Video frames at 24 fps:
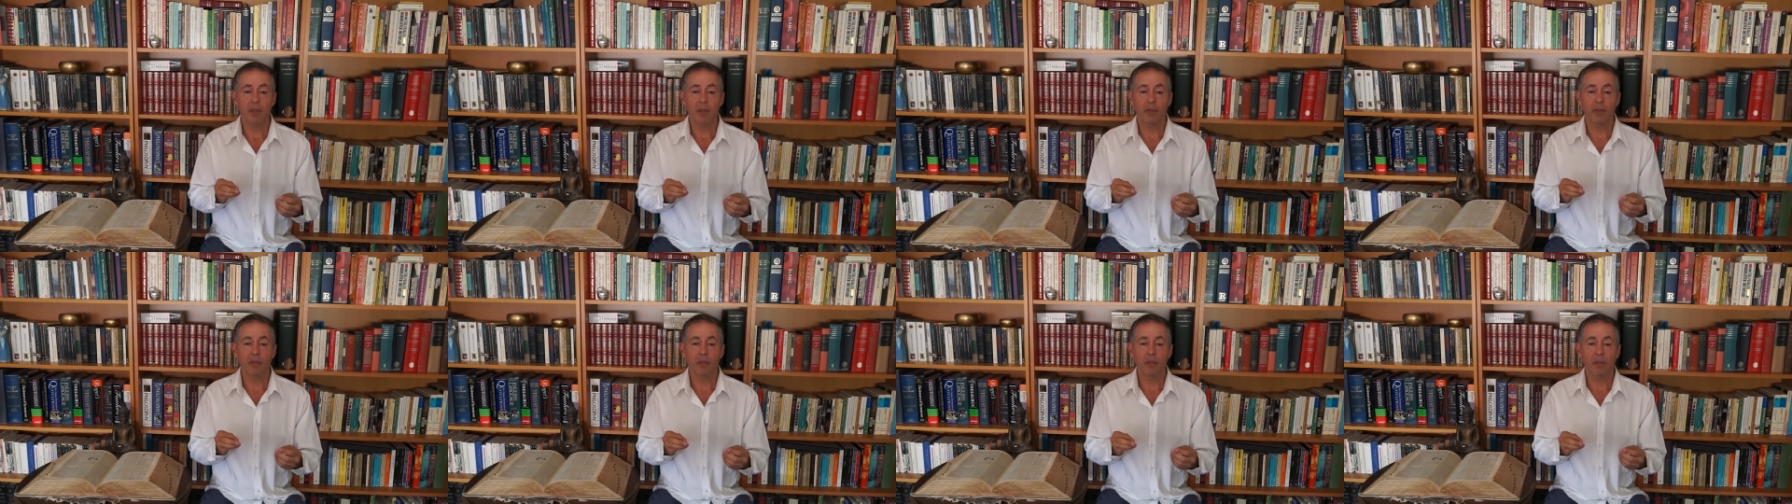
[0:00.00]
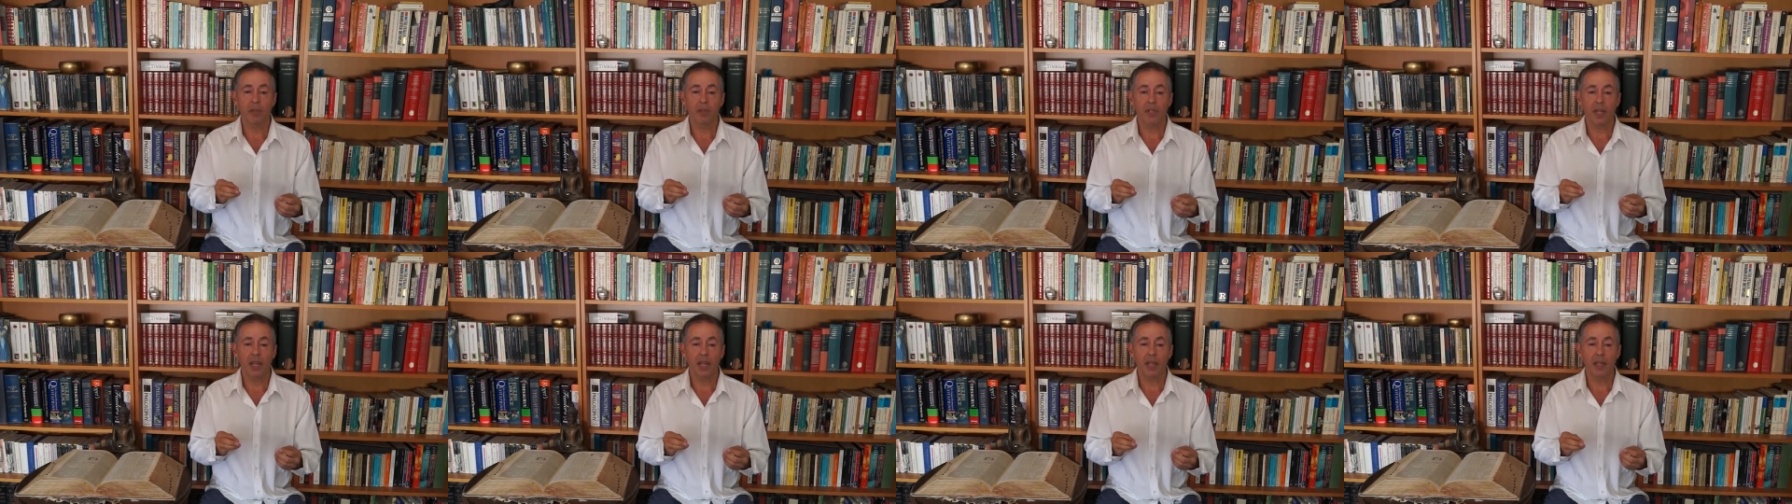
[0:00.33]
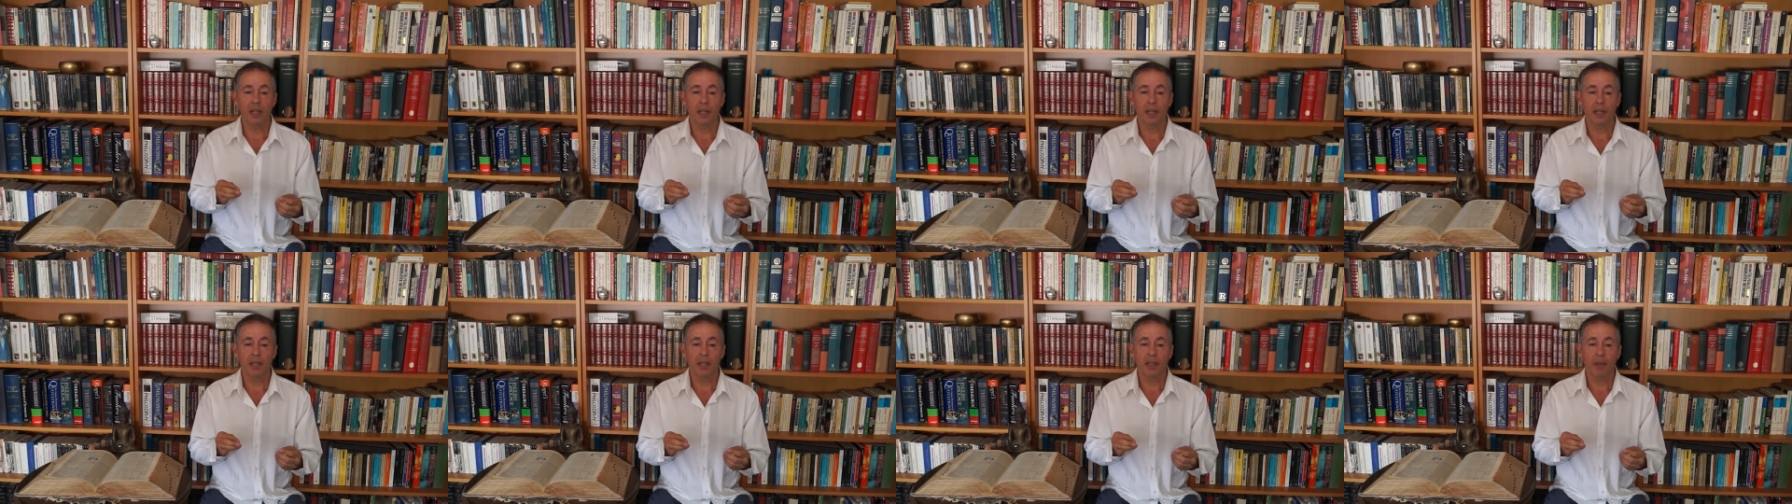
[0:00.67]
of
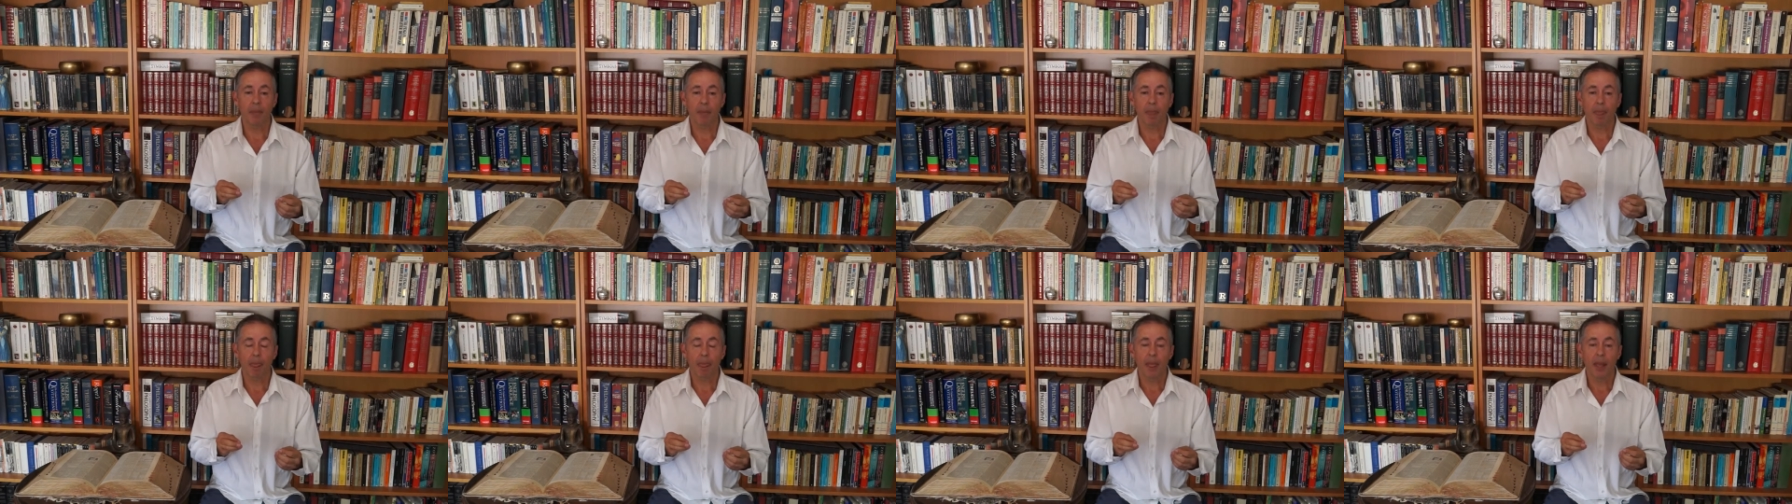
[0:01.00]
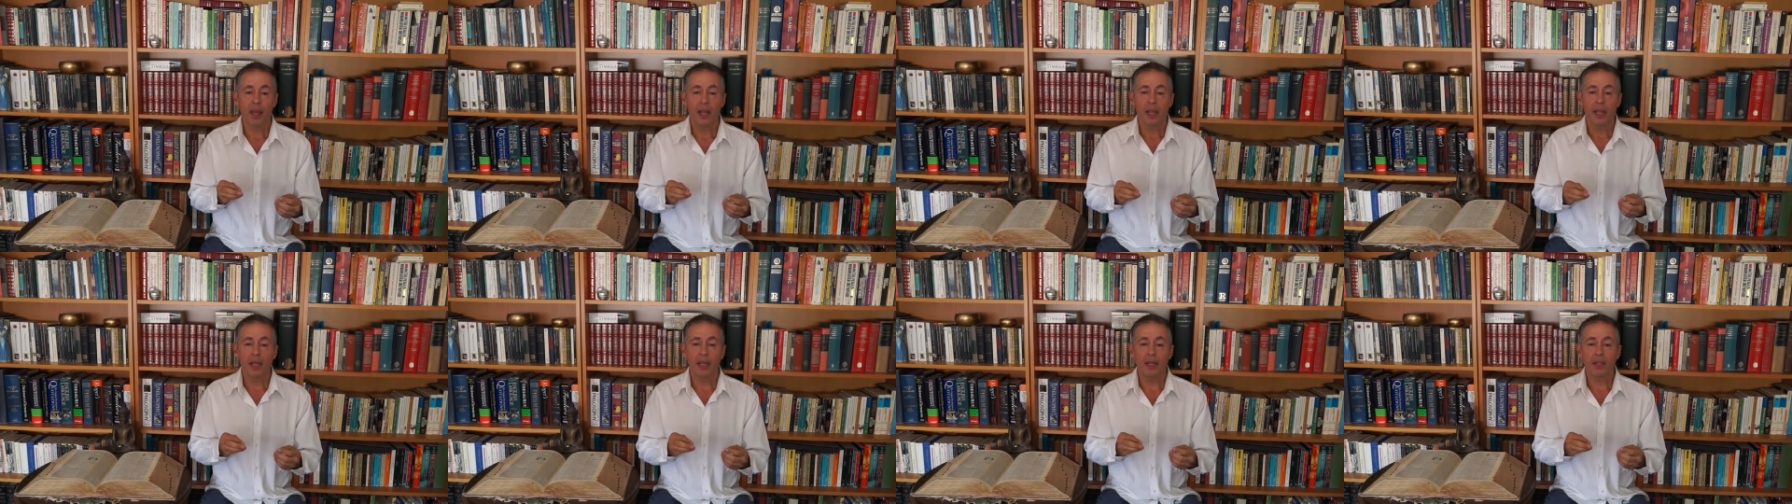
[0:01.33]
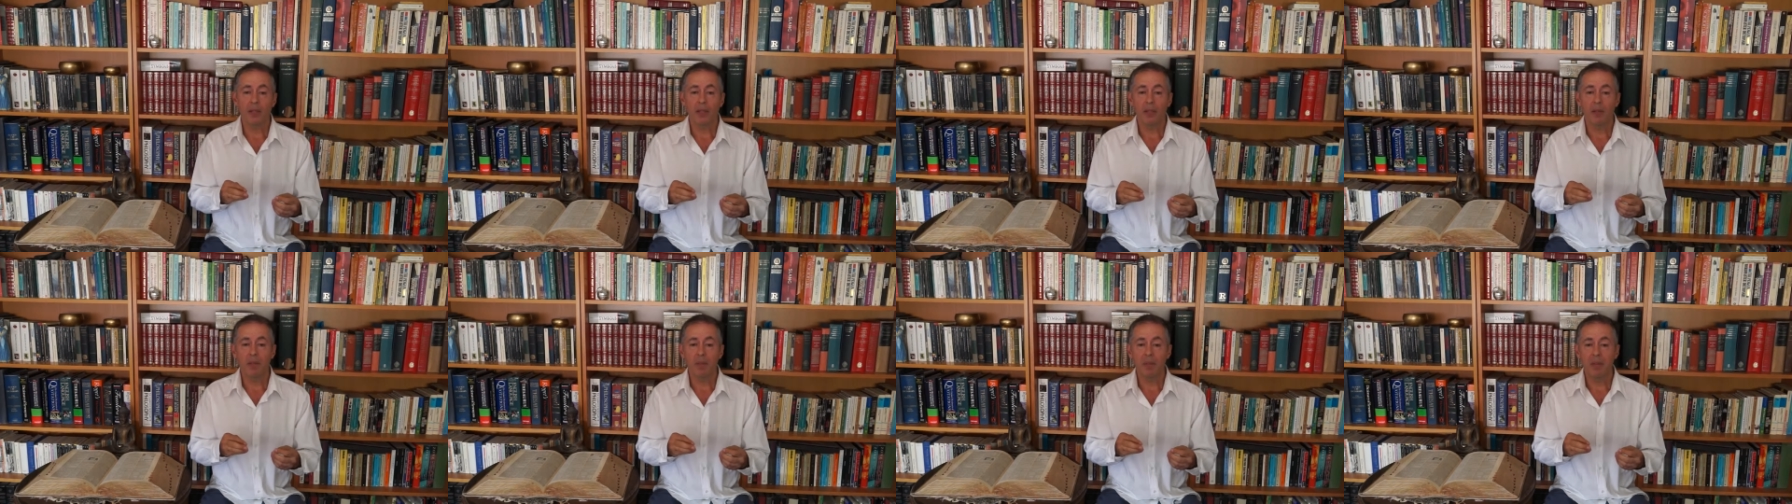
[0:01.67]
understanding
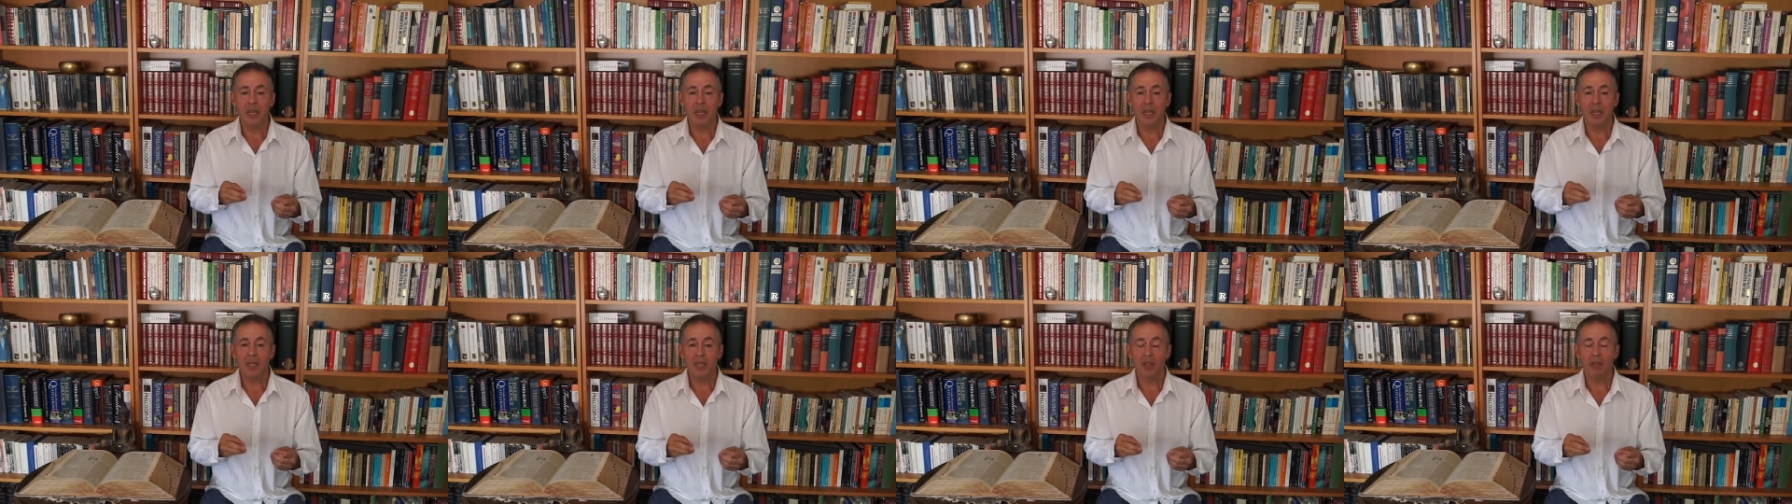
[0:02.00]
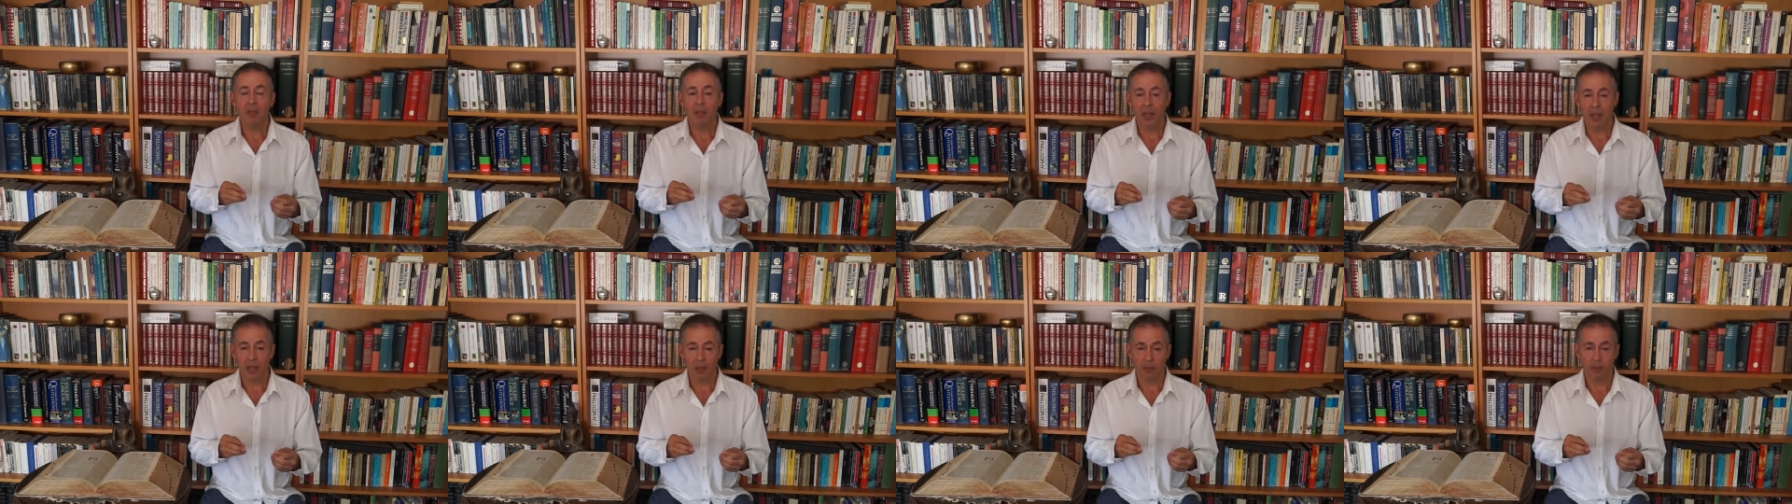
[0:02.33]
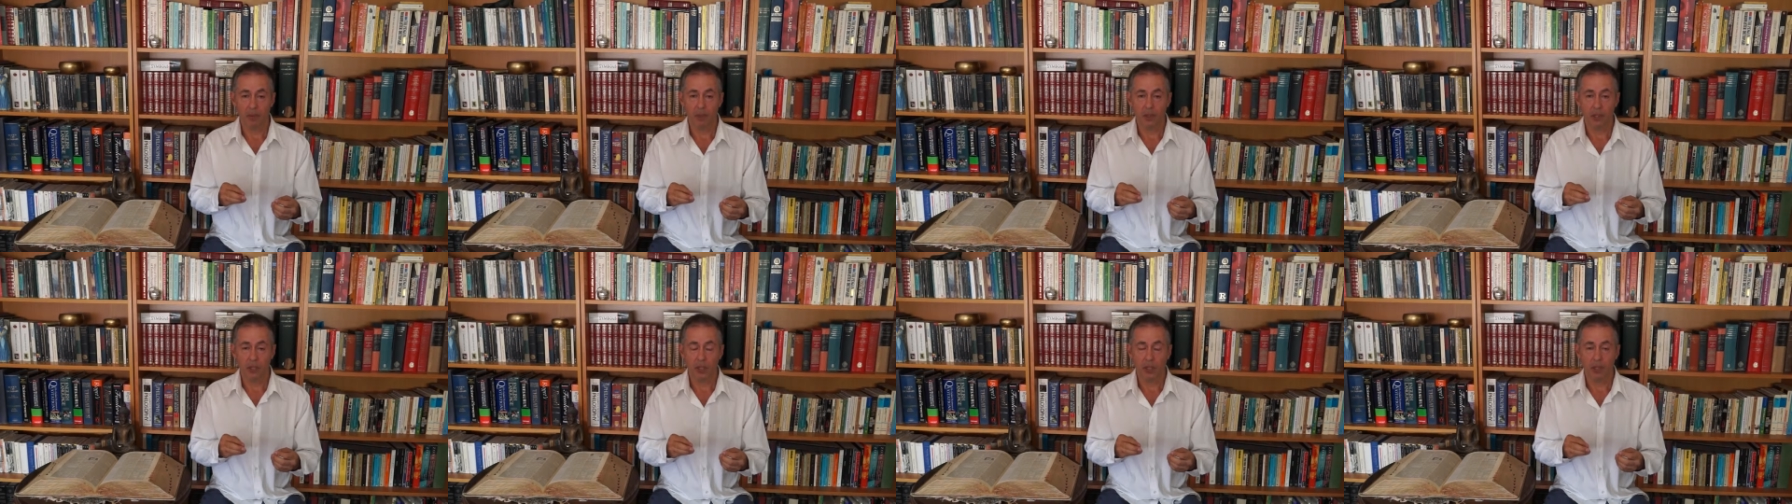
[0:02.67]
into the meaning of
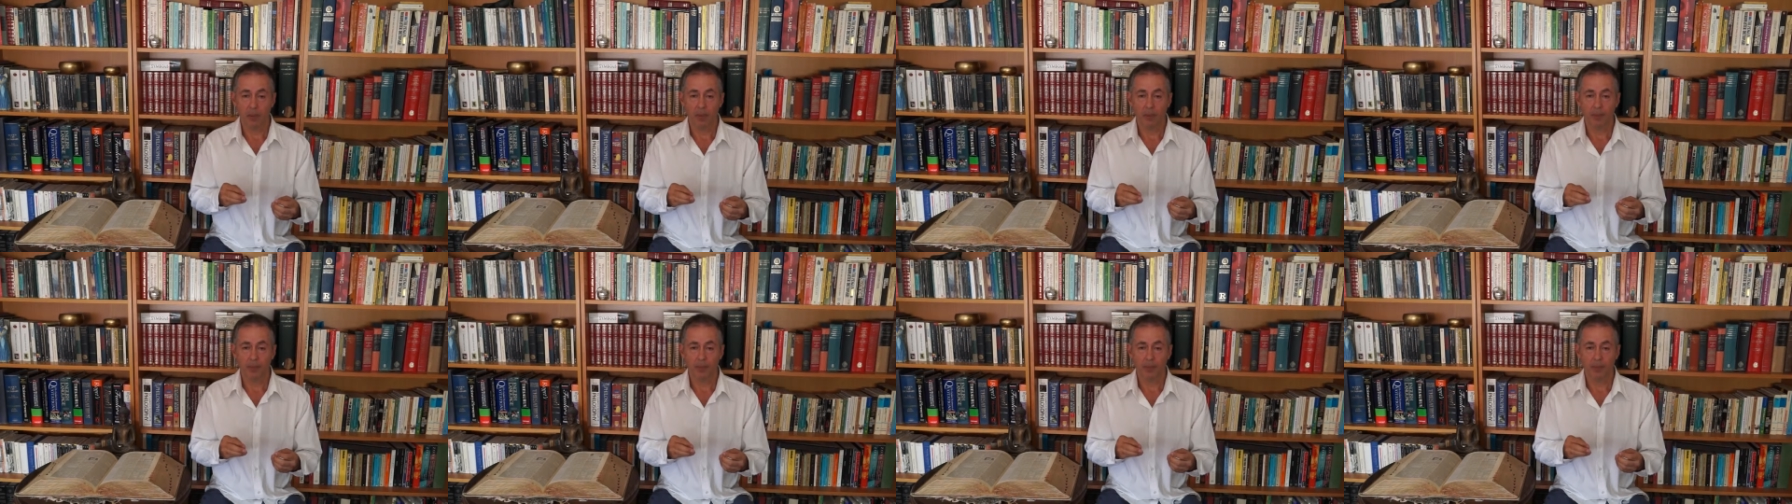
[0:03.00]
language.